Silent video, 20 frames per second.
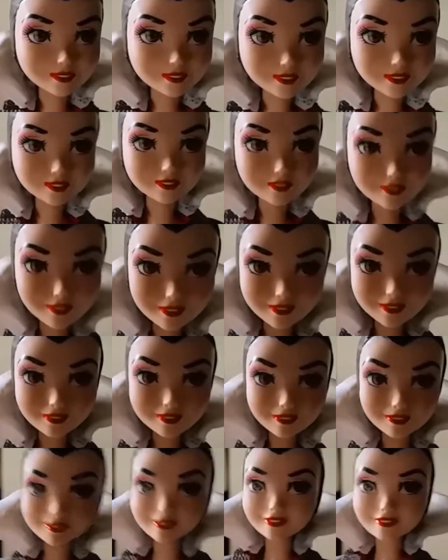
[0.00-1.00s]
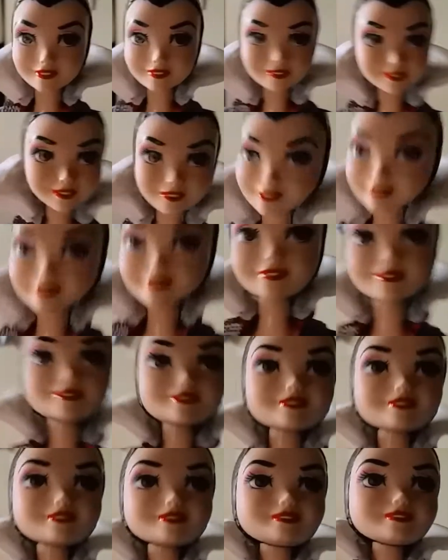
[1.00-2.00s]
And that's basically what this was.
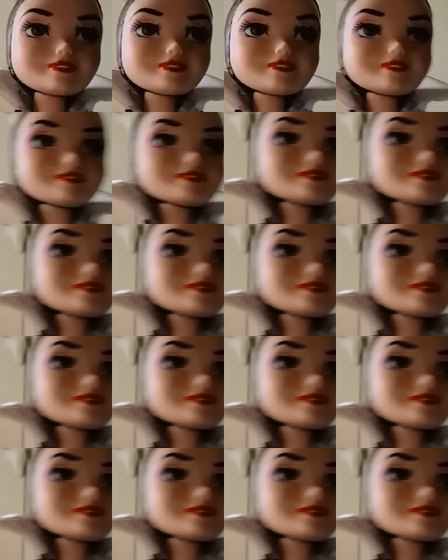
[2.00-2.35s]
It was